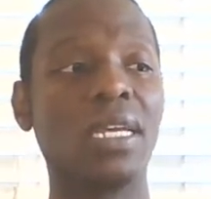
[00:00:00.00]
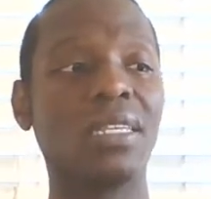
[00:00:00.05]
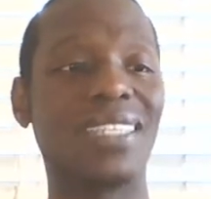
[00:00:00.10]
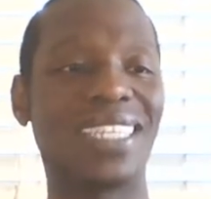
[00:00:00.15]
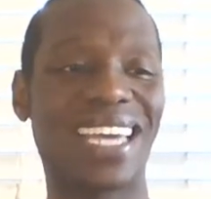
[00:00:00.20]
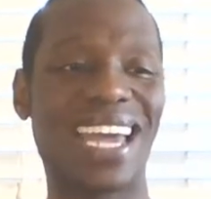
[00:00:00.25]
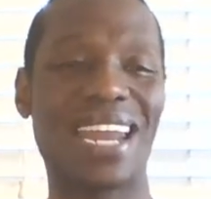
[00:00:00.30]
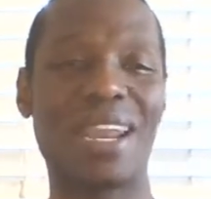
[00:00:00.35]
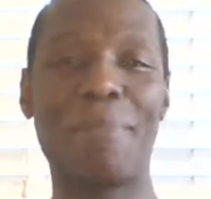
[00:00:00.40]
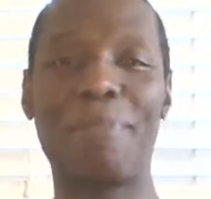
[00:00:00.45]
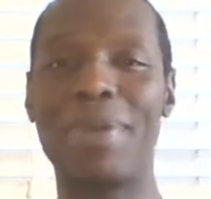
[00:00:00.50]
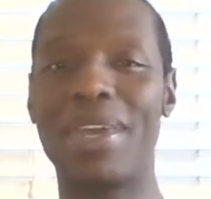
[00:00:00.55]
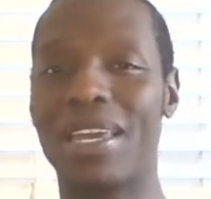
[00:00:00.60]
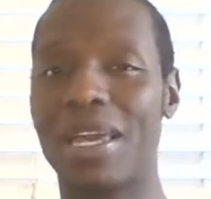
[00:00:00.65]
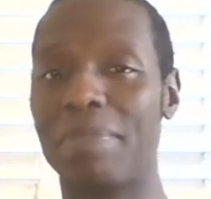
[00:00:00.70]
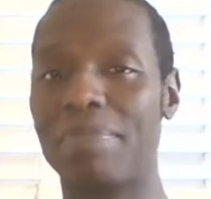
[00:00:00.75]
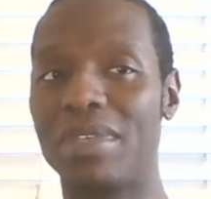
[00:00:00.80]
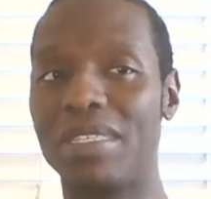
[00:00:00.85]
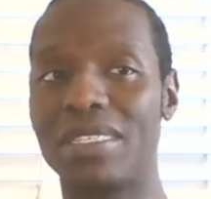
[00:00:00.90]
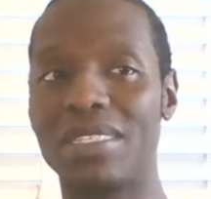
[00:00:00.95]
to kind of pick
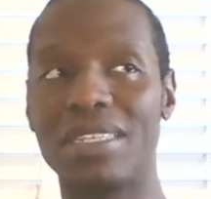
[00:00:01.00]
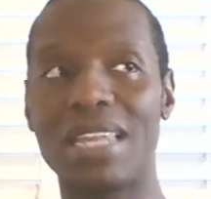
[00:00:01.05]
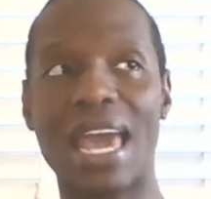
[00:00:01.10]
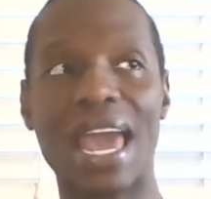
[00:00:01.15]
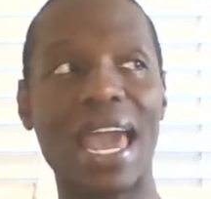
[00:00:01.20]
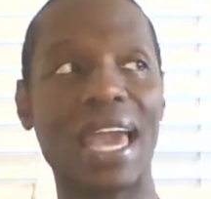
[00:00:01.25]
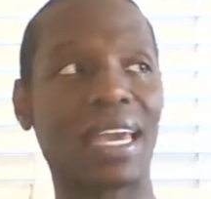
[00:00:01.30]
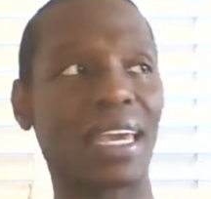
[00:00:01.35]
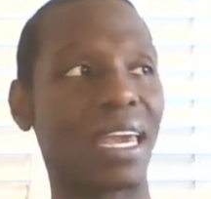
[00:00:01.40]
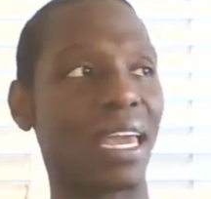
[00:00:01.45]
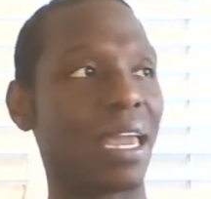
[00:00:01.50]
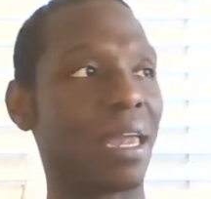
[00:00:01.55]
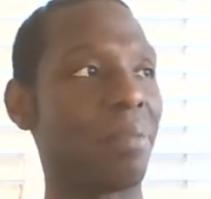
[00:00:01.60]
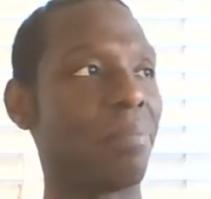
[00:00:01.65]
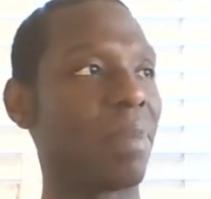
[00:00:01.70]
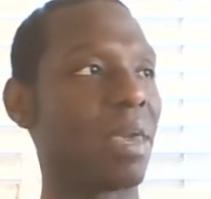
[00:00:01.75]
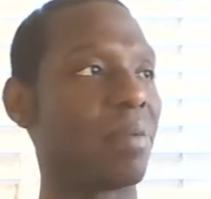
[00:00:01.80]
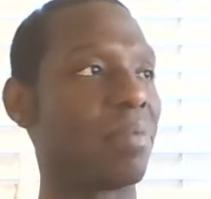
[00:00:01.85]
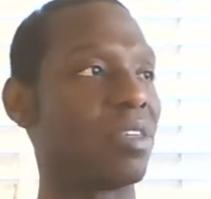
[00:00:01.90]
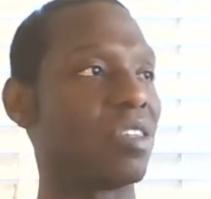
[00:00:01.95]
up the slack
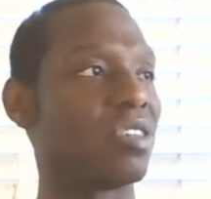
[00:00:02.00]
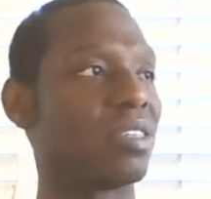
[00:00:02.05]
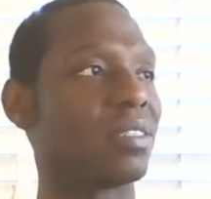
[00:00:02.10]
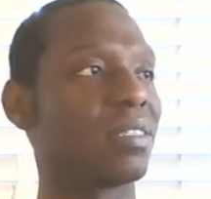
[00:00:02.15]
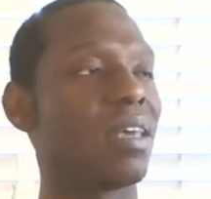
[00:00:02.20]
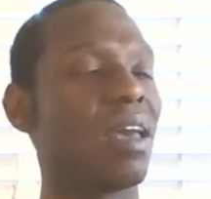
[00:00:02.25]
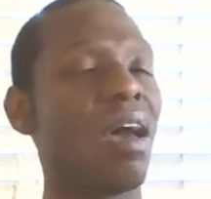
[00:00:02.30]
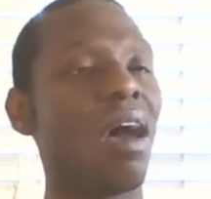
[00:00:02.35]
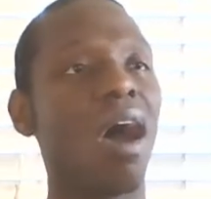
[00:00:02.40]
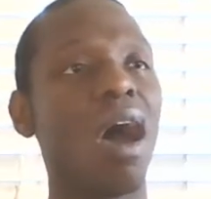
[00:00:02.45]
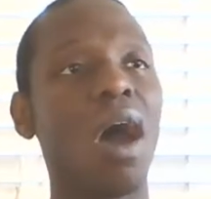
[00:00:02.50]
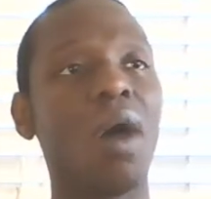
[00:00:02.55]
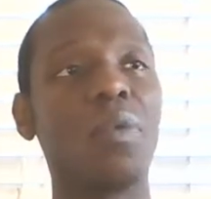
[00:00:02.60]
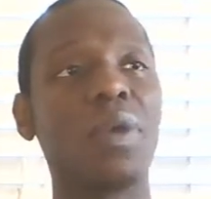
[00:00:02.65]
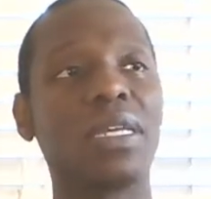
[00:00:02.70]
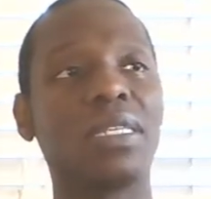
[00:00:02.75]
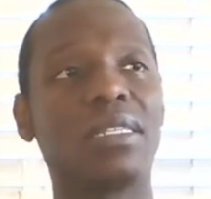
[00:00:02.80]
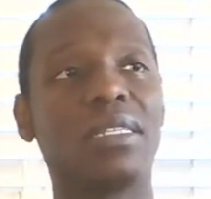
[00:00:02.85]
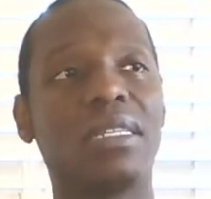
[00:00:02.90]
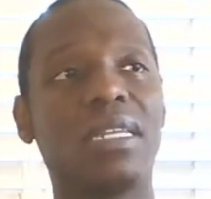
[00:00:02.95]
and maybe just
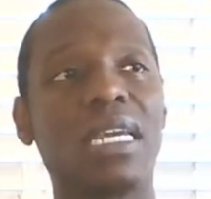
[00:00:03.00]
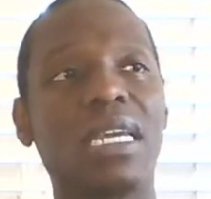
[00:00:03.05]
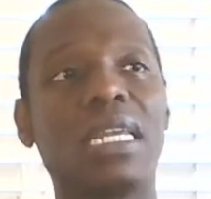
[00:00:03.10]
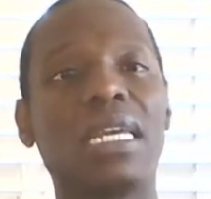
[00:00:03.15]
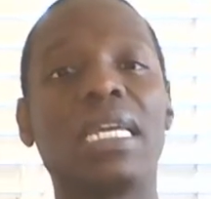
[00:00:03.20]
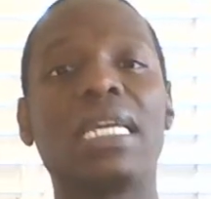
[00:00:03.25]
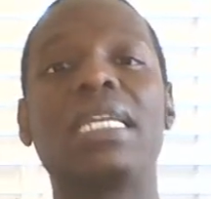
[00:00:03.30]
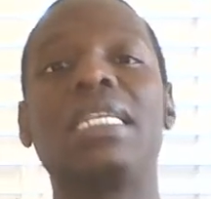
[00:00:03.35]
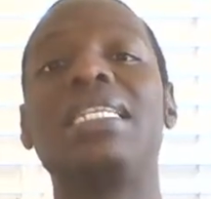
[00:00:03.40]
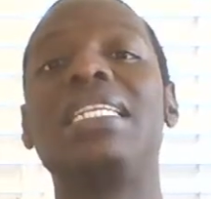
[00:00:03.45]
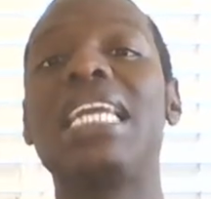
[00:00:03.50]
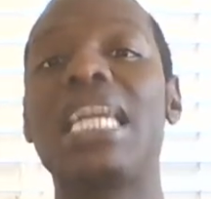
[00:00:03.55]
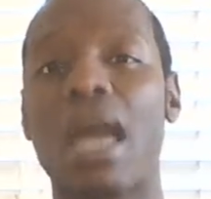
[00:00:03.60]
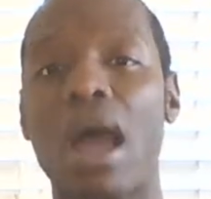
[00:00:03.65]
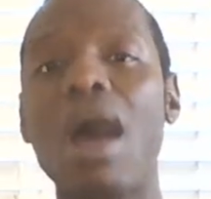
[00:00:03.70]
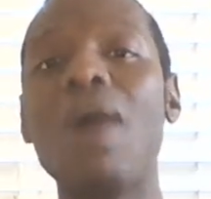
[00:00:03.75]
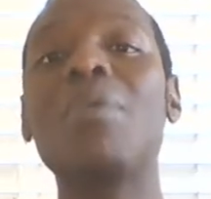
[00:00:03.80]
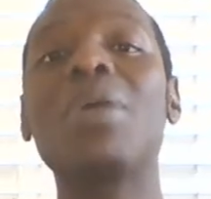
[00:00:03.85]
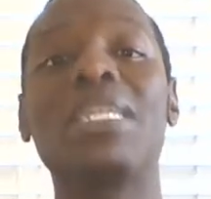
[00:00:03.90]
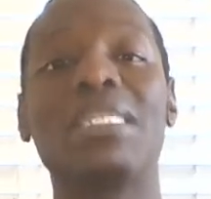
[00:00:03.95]
always
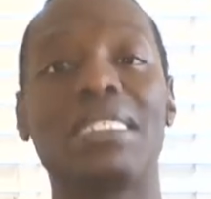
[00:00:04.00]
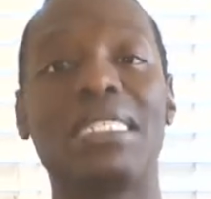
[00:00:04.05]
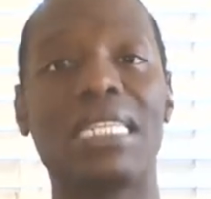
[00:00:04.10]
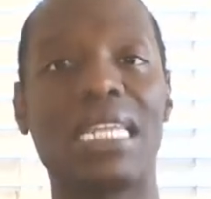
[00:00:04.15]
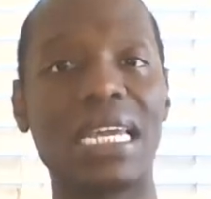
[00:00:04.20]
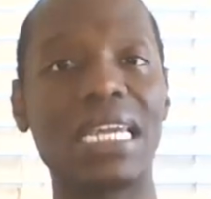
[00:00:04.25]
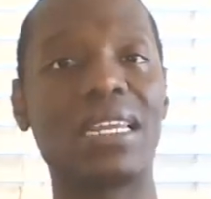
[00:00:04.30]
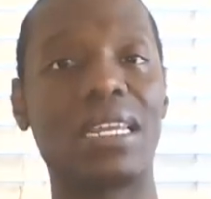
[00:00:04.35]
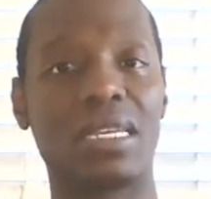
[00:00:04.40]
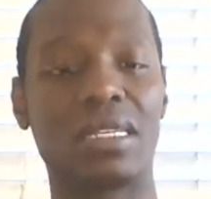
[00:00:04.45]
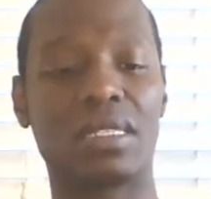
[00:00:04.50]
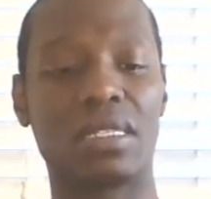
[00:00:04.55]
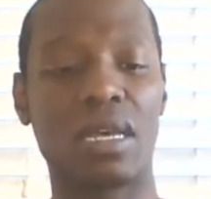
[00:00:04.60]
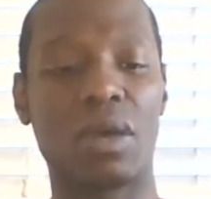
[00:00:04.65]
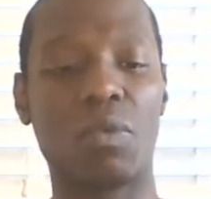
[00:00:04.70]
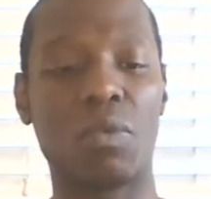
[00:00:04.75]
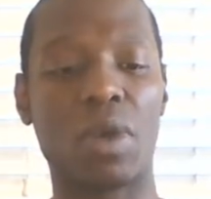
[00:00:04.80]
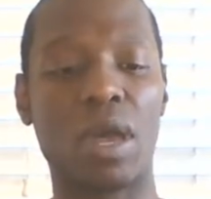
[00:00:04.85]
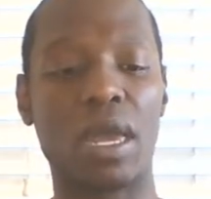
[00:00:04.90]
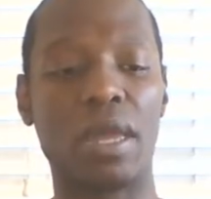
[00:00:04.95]
needing
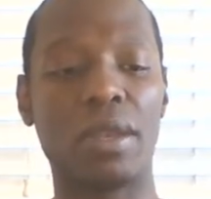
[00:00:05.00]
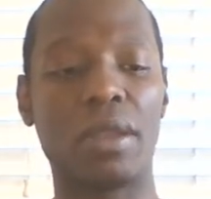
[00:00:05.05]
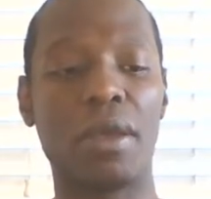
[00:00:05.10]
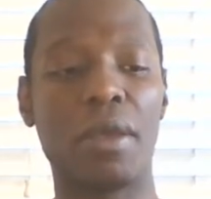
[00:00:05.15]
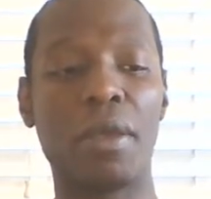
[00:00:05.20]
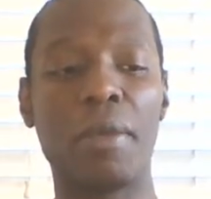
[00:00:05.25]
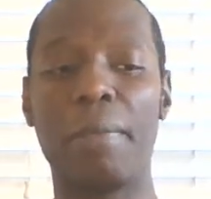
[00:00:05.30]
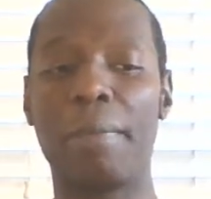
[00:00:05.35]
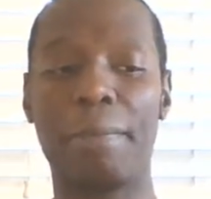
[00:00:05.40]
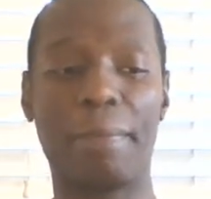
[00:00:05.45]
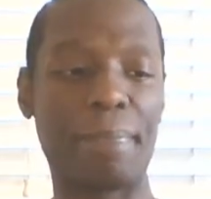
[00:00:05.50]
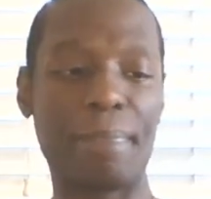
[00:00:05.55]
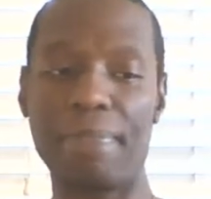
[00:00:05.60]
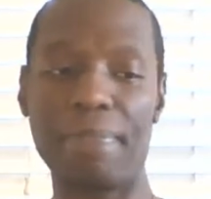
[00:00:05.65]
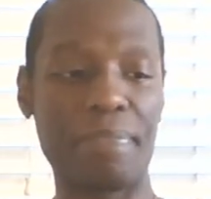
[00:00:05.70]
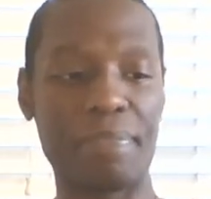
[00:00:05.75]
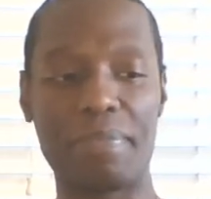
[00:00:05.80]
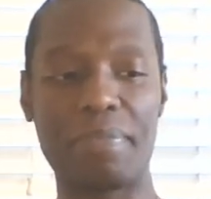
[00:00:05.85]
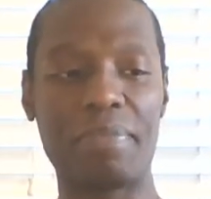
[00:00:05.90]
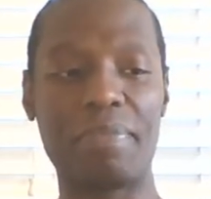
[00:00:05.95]
someone.
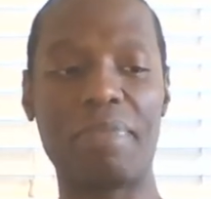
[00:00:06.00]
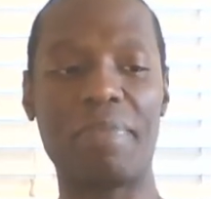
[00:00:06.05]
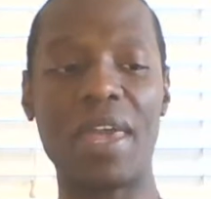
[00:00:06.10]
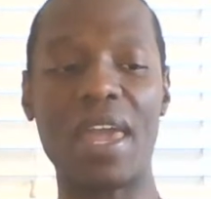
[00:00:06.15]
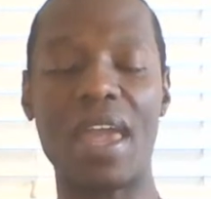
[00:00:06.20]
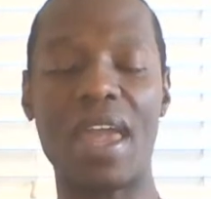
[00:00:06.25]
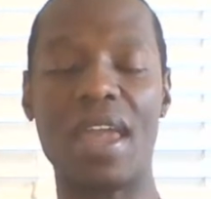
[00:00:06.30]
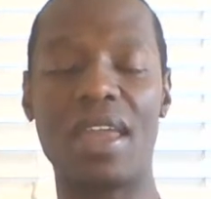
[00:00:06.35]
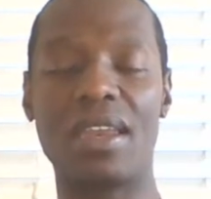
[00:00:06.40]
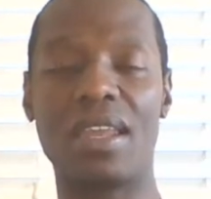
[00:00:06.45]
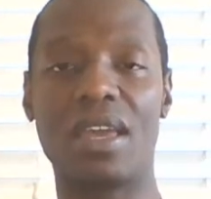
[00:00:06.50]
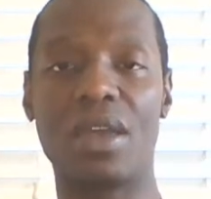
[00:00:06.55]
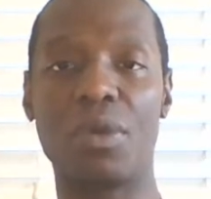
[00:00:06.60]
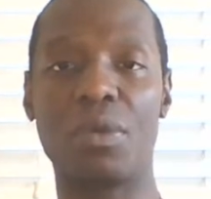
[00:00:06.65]
But